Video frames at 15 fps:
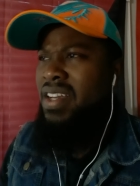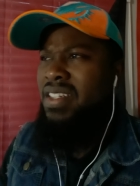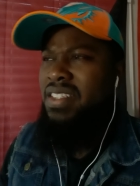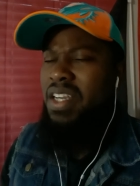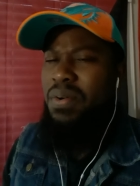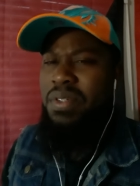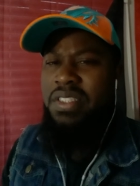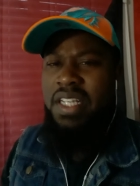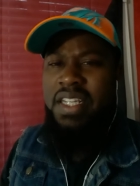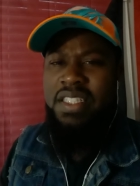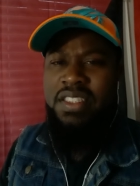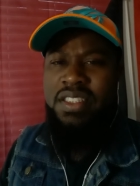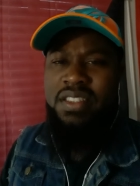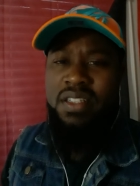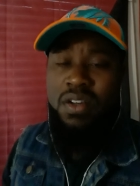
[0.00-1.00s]
There was
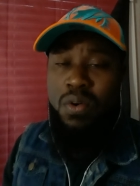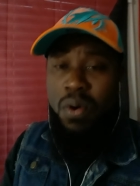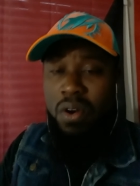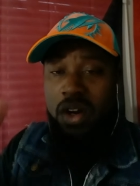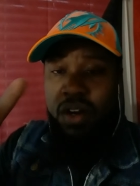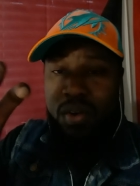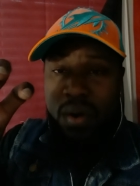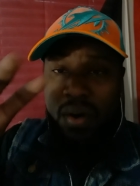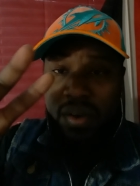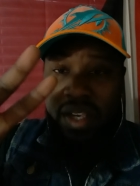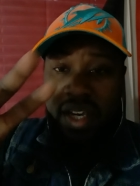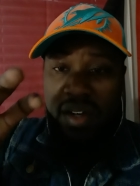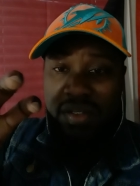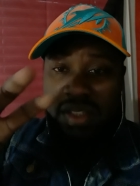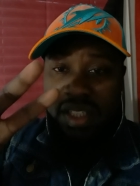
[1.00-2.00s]
a quote unquote
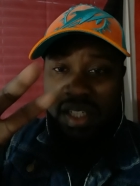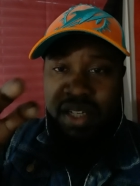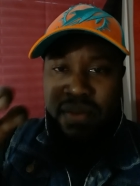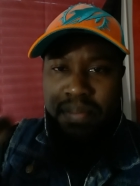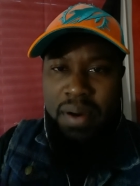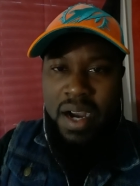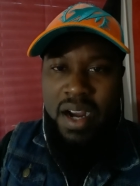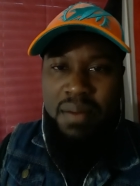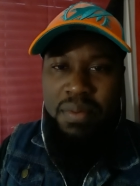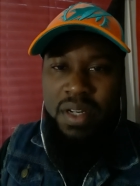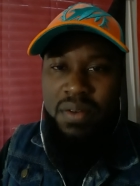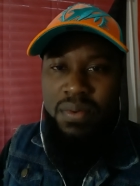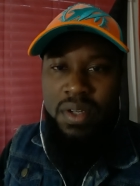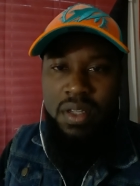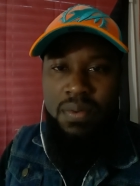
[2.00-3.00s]
Celtic Empire, but
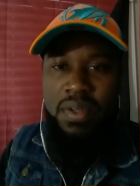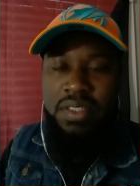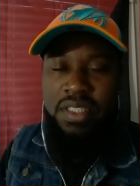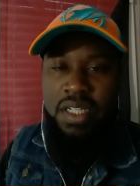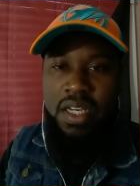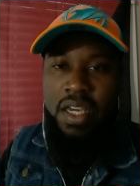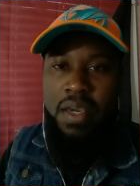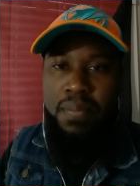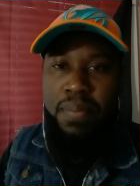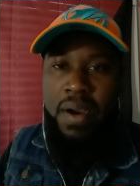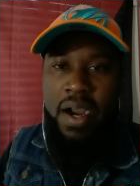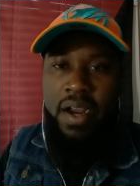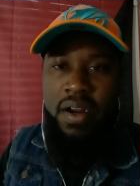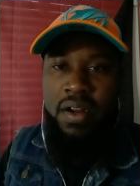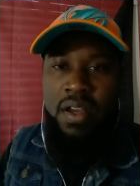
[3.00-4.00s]
it really wasn't an
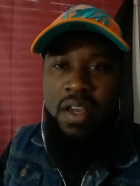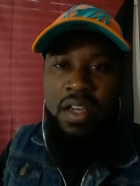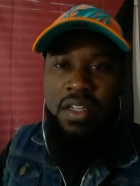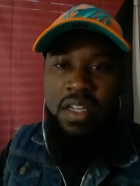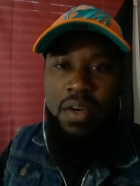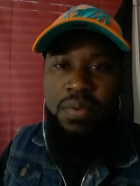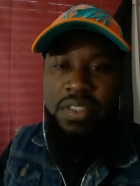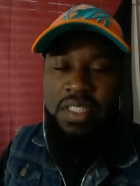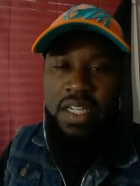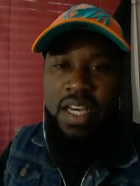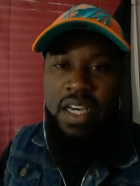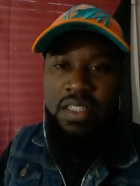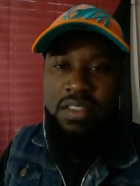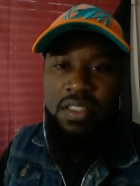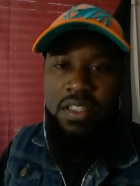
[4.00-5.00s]
empire it was an
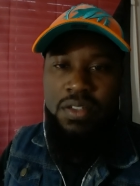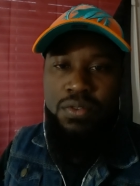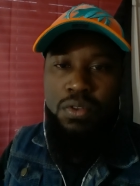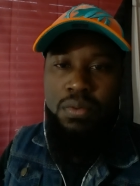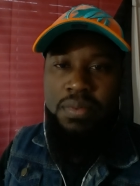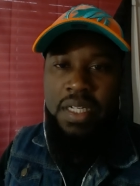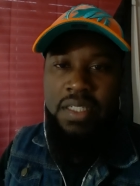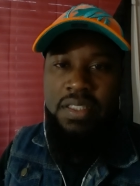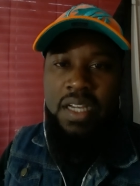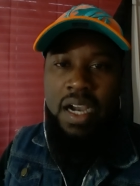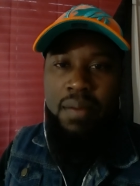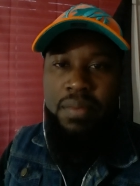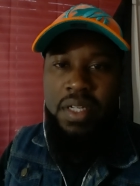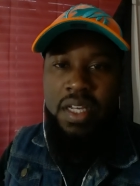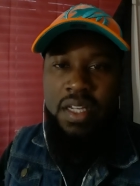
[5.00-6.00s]
ethnic group that
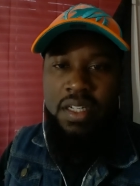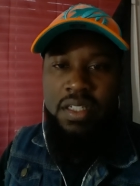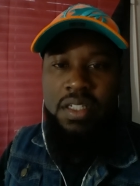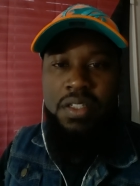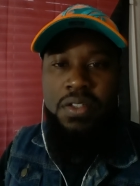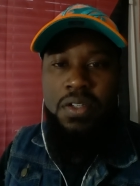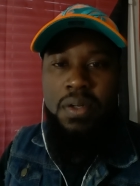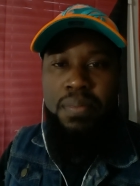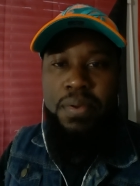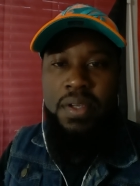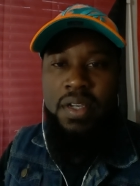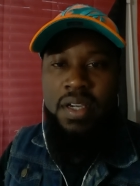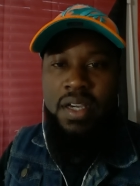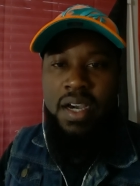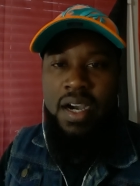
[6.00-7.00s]
dominated the
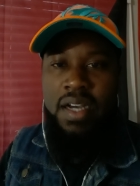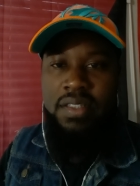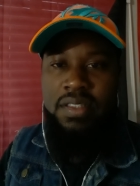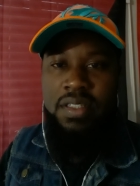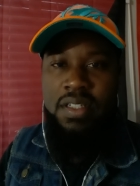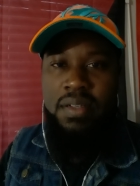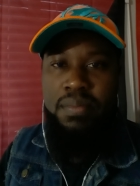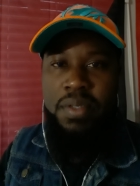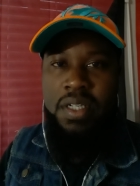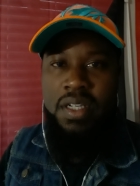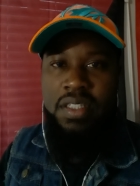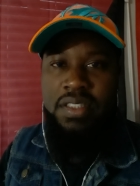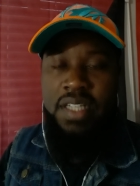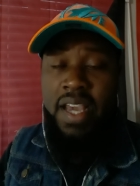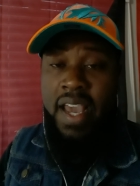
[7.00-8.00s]
European continent
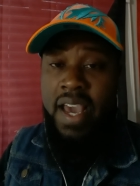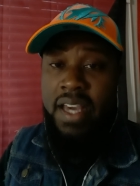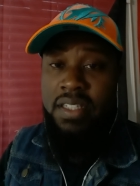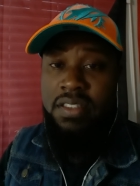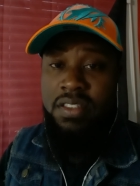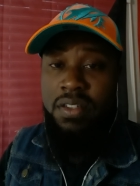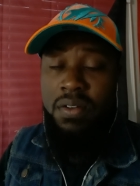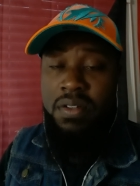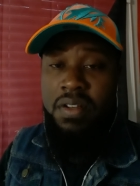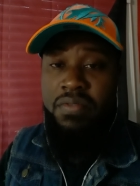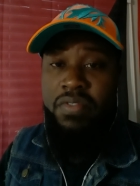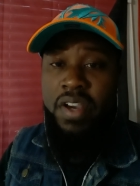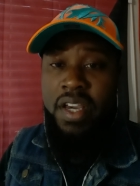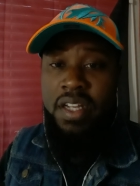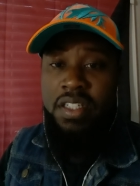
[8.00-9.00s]
because they had certain
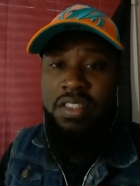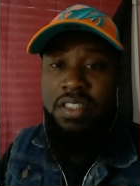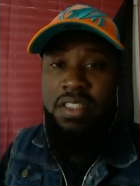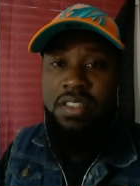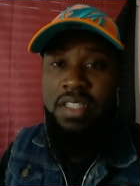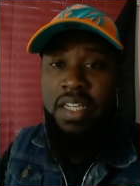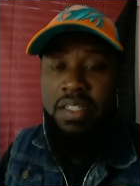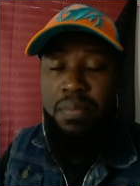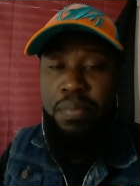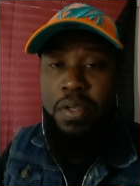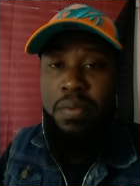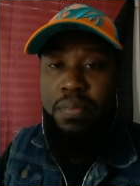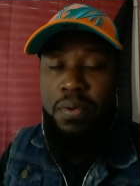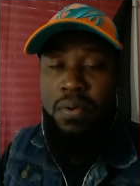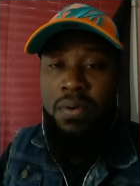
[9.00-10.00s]
advantages that the
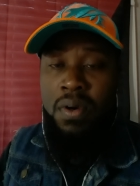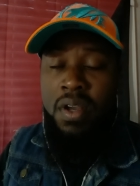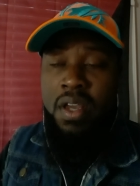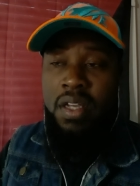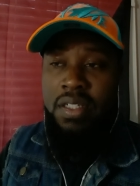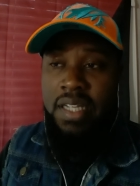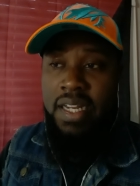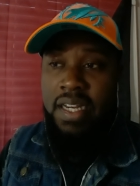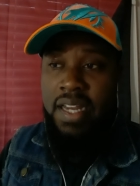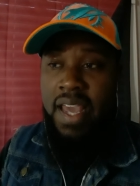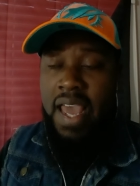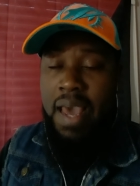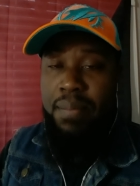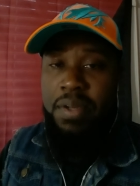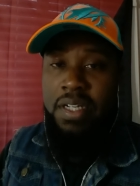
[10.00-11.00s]
people that
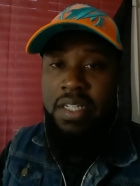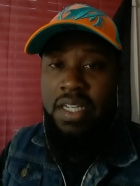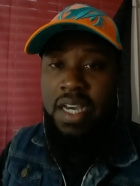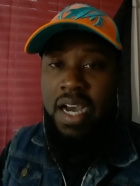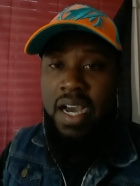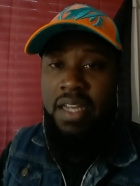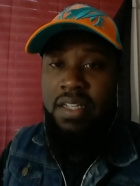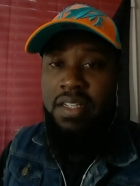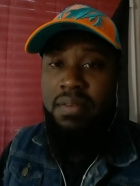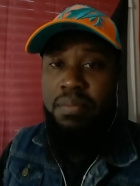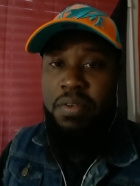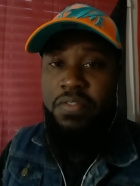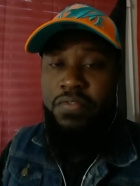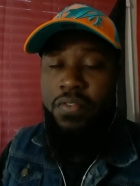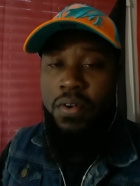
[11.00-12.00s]
inhabited the continent
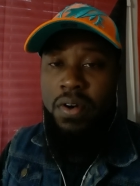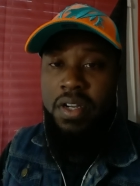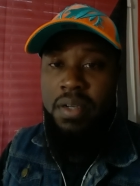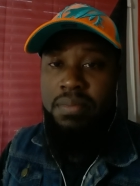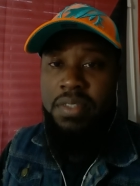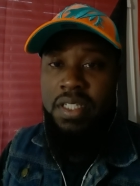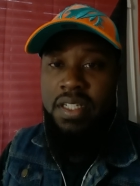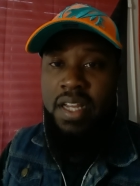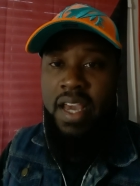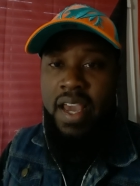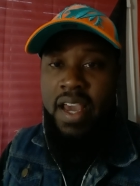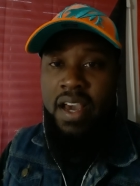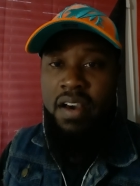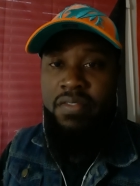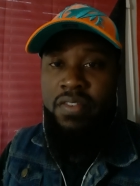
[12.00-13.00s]
before them didn't
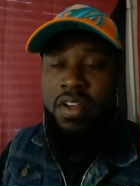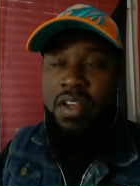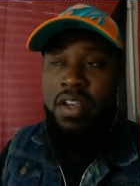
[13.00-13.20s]
have.